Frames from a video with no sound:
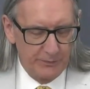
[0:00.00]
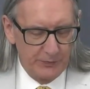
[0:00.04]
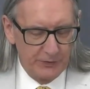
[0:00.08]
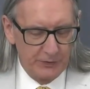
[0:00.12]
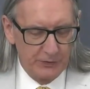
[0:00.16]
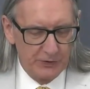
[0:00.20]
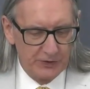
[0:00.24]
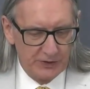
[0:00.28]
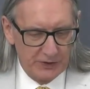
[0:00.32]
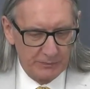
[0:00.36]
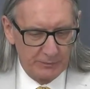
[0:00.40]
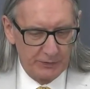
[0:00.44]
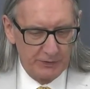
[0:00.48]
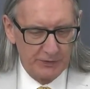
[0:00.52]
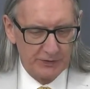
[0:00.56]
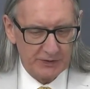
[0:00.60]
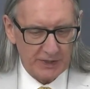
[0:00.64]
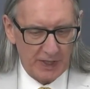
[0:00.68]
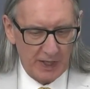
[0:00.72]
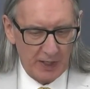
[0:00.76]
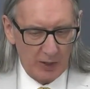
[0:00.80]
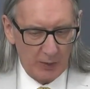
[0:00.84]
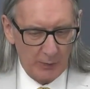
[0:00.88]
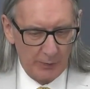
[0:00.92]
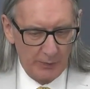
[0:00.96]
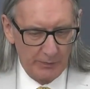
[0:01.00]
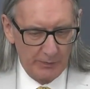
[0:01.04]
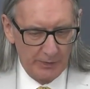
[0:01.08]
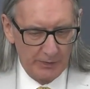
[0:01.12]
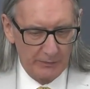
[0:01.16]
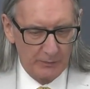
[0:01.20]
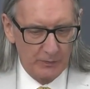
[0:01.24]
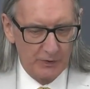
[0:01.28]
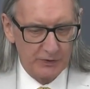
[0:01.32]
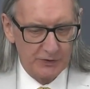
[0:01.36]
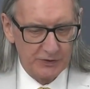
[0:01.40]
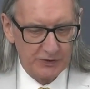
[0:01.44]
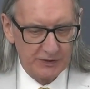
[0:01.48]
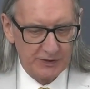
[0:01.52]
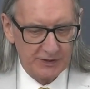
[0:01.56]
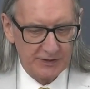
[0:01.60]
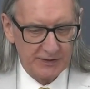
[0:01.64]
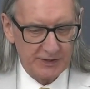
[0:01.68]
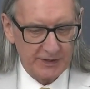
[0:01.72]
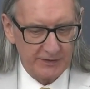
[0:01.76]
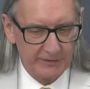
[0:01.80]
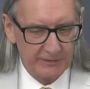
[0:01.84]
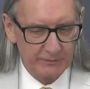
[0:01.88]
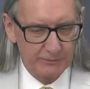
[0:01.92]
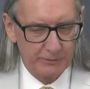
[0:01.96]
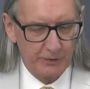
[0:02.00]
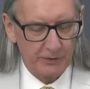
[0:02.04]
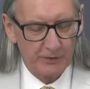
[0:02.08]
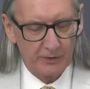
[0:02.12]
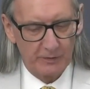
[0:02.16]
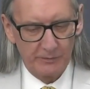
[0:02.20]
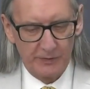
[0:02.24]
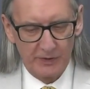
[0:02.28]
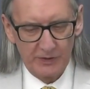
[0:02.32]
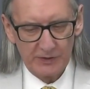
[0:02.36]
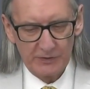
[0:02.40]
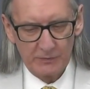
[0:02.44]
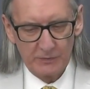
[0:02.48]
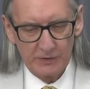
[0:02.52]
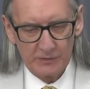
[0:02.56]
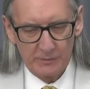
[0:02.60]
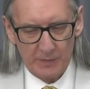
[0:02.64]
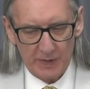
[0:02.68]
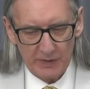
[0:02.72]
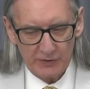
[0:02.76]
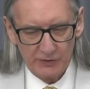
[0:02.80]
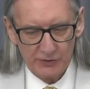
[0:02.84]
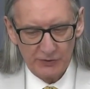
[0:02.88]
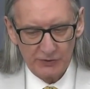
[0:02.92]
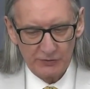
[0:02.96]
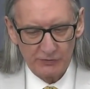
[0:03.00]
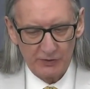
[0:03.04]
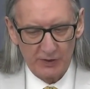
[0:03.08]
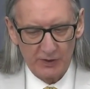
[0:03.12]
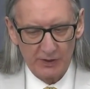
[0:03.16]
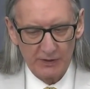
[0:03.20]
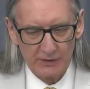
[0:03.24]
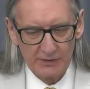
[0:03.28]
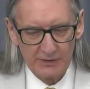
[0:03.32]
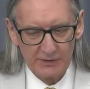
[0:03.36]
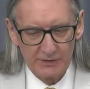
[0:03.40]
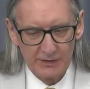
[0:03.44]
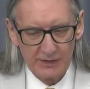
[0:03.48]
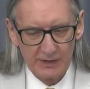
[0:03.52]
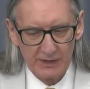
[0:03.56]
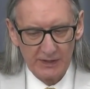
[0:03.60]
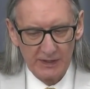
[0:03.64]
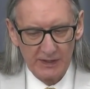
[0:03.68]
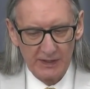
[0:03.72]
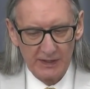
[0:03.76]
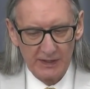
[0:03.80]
used to produce albumin, which is a safe product because it was pasteurised,